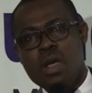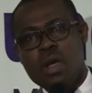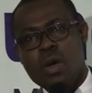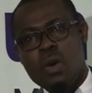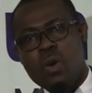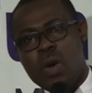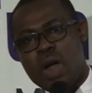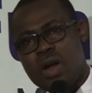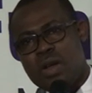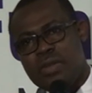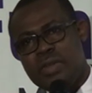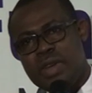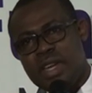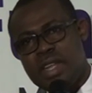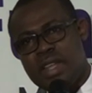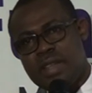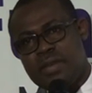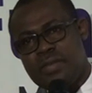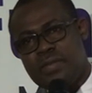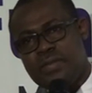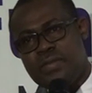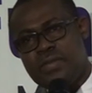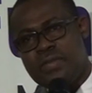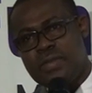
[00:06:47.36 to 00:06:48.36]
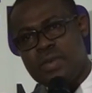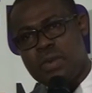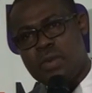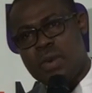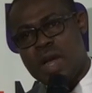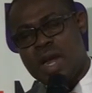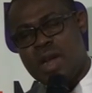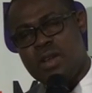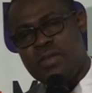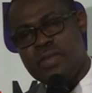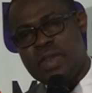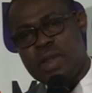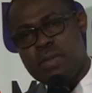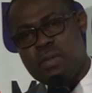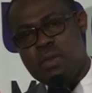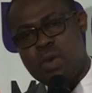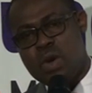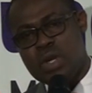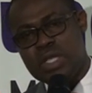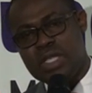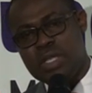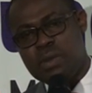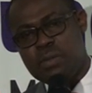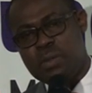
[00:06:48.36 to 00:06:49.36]
One of the
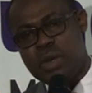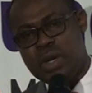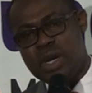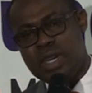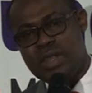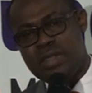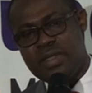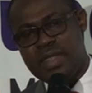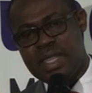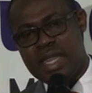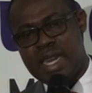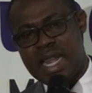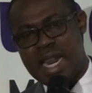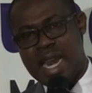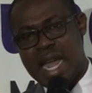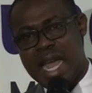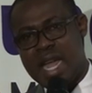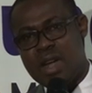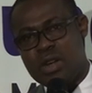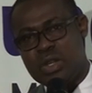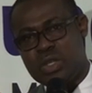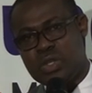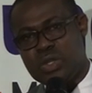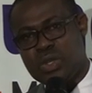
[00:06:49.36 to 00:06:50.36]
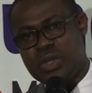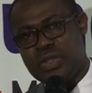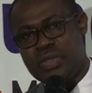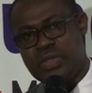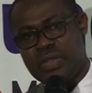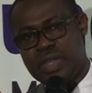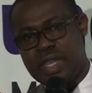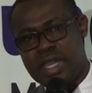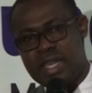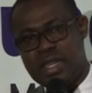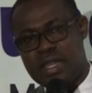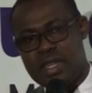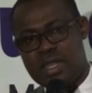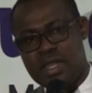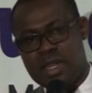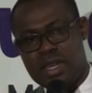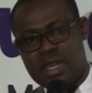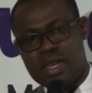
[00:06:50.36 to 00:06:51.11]
most important things that I also think